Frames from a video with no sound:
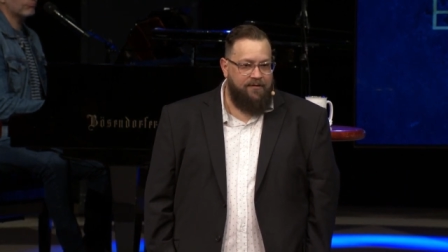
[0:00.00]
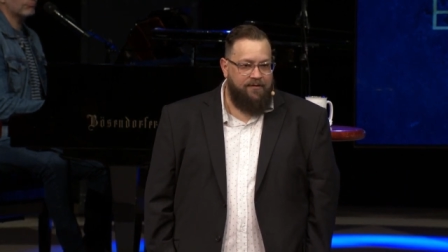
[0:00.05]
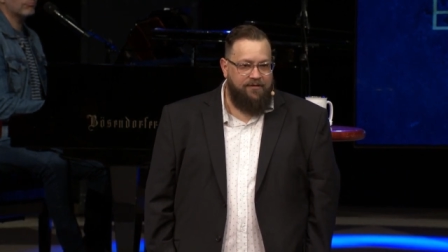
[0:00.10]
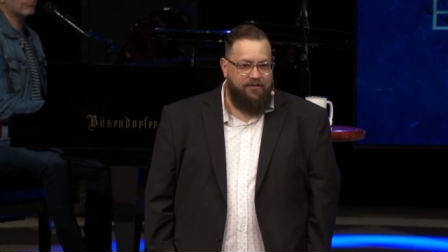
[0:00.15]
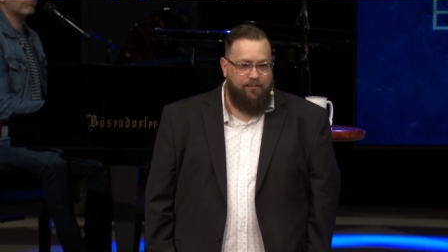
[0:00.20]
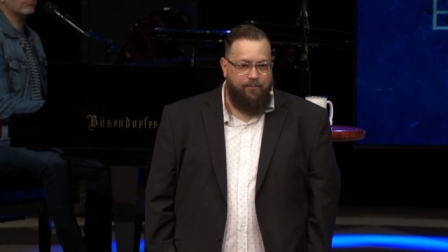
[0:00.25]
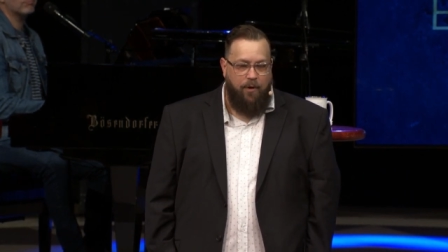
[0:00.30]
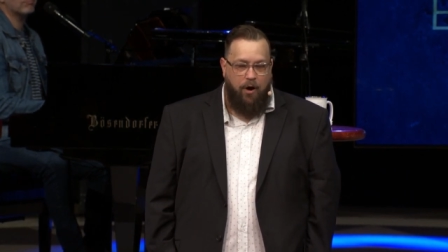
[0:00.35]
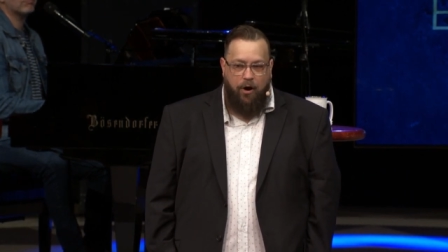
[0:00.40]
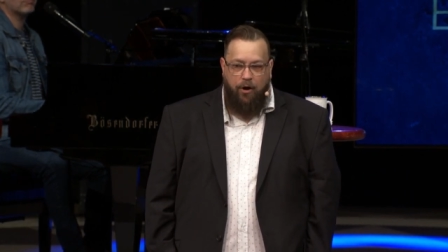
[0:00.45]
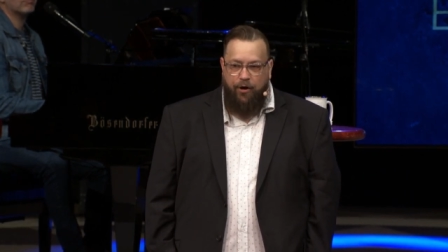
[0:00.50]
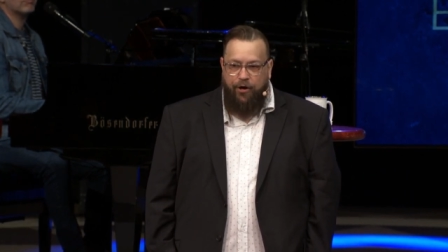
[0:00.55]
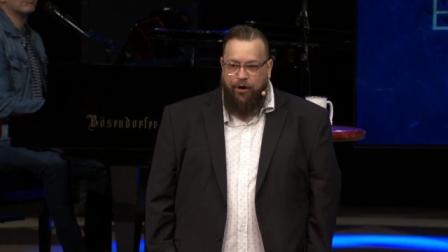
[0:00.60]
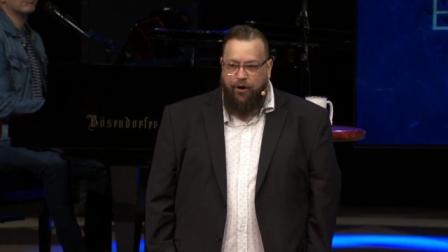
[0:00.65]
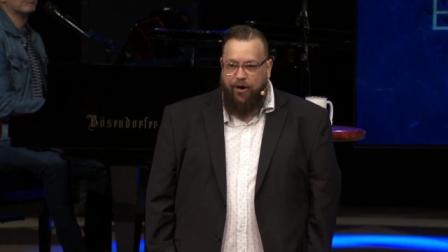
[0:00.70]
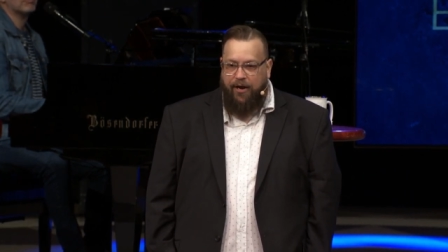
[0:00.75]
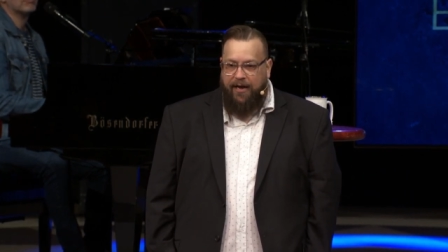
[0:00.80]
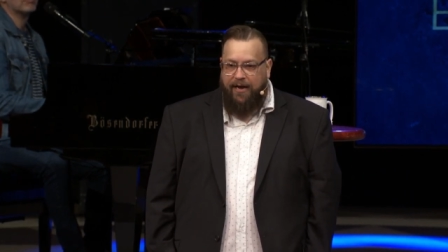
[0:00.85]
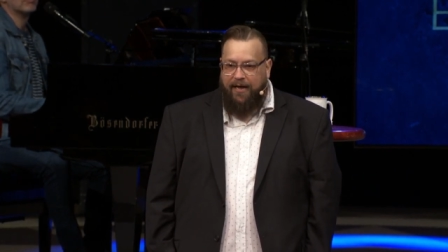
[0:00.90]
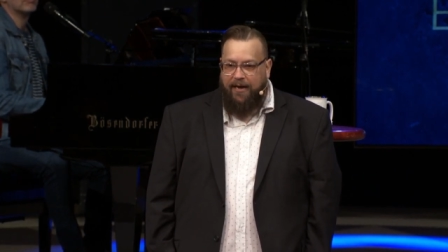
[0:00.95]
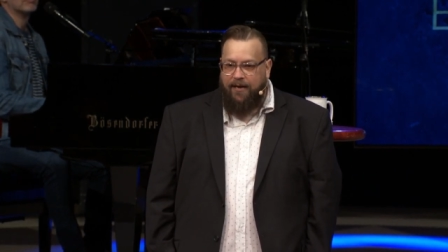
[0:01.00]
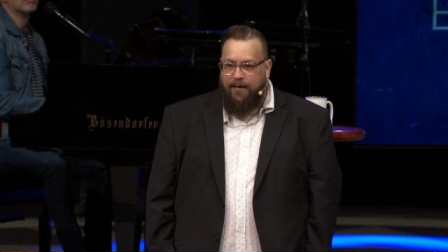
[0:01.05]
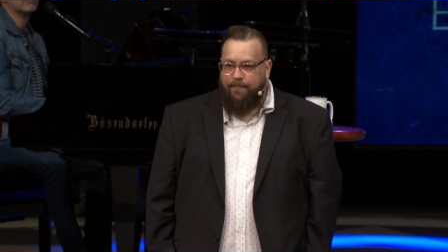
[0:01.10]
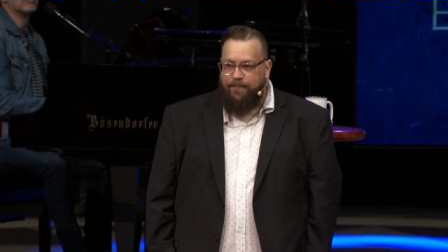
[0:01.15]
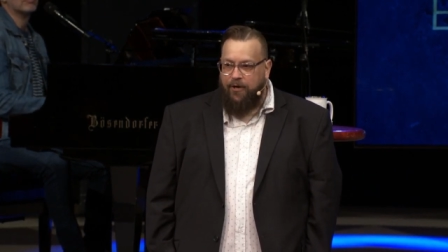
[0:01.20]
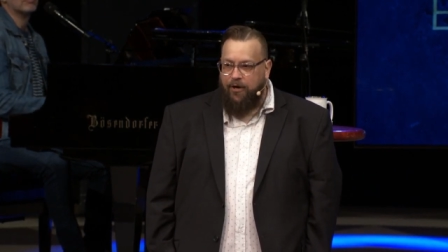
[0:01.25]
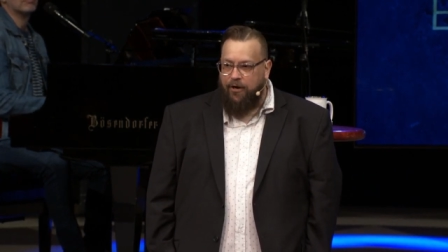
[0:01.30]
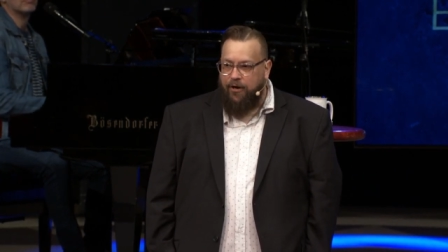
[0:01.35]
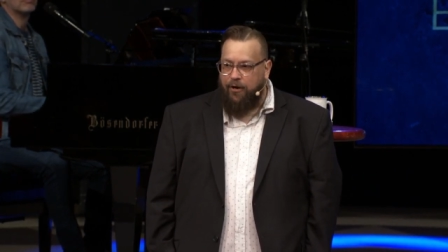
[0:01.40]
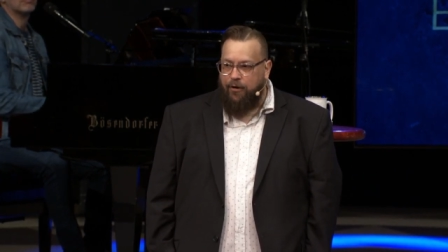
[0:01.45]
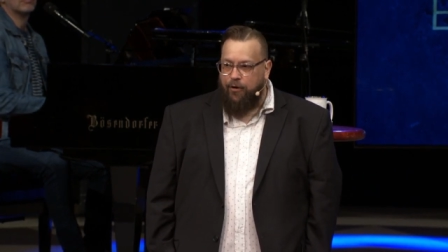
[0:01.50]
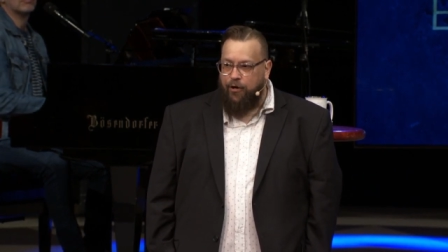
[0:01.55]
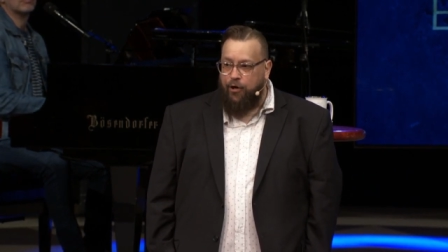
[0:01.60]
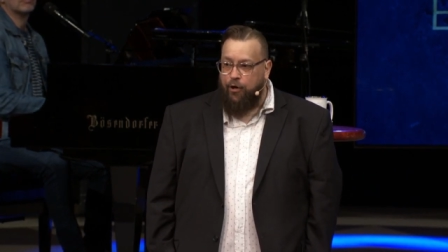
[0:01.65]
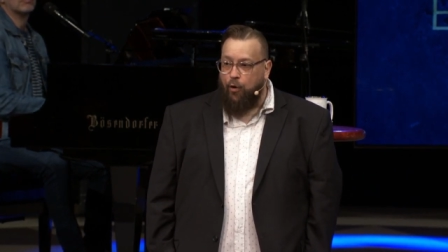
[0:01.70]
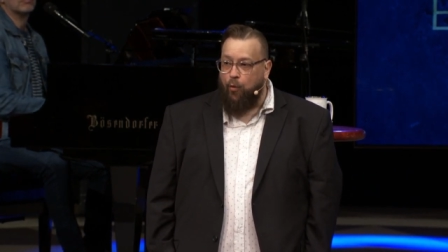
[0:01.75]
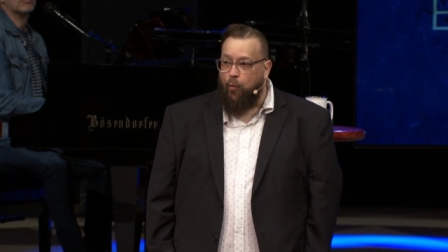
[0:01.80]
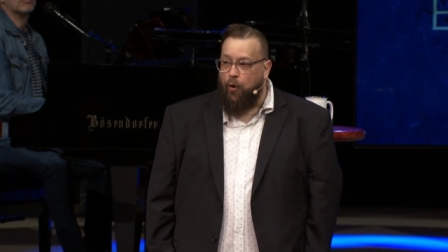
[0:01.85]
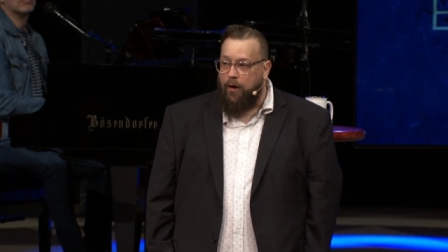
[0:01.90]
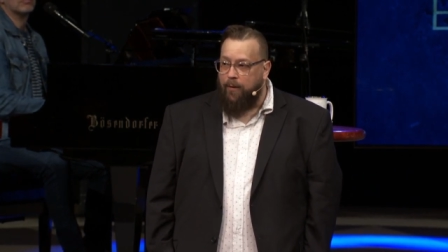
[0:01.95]
Tomorrow, you're going to get up, you're going to go to
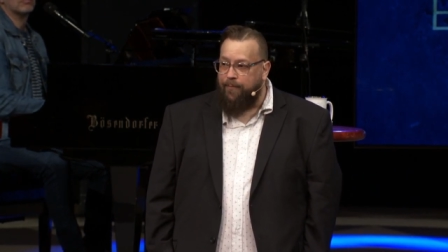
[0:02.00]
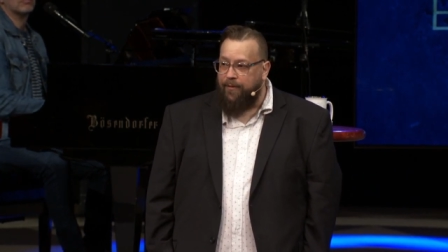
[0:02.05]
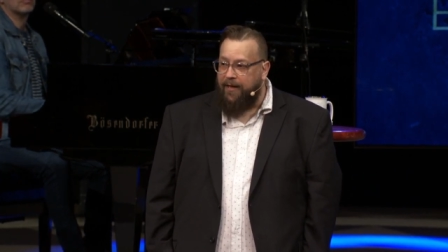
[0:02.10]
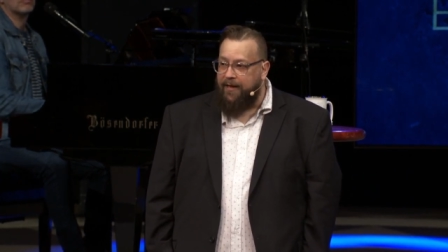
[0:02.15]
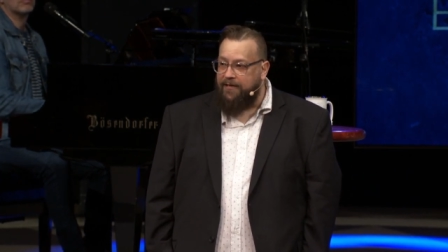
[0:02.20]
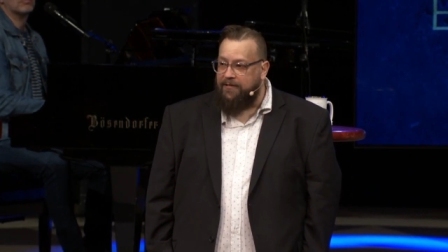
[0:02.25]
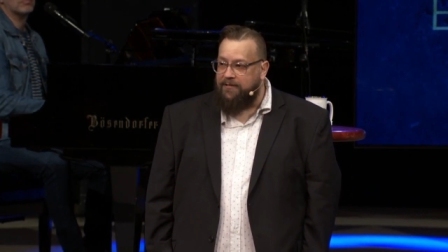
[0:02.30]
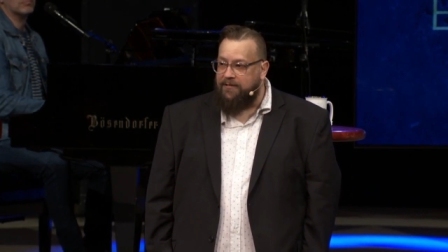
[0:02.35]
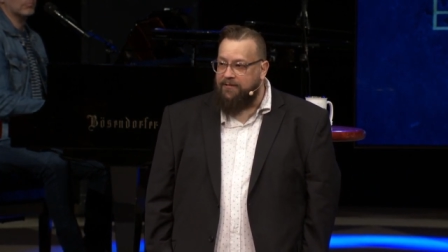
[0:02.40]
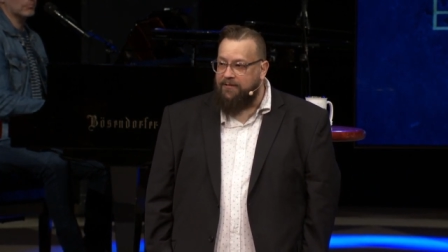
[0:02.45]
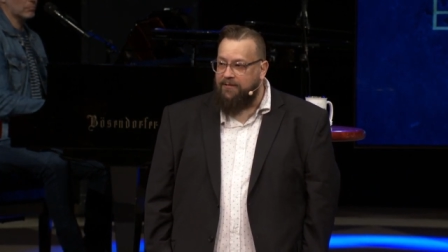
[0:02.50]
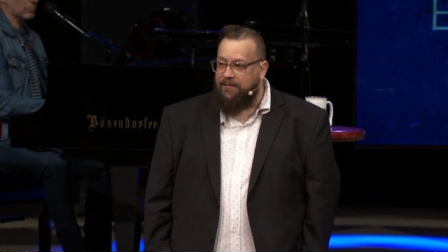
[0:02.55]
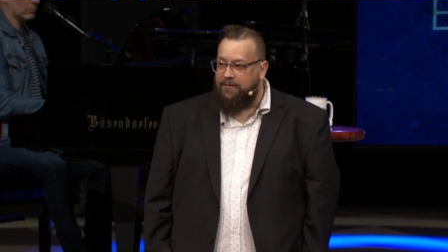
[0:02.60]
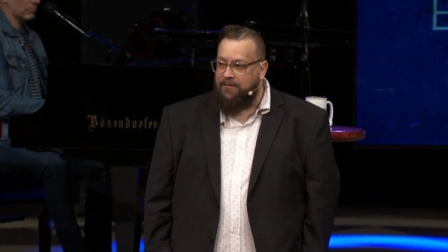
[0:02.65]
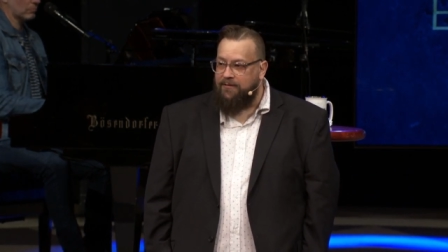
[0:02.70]
your workplace.